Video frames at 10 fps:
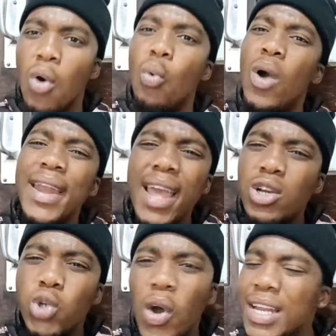what
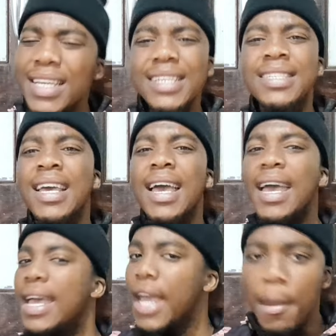actually is
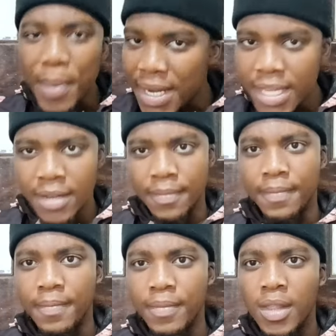happening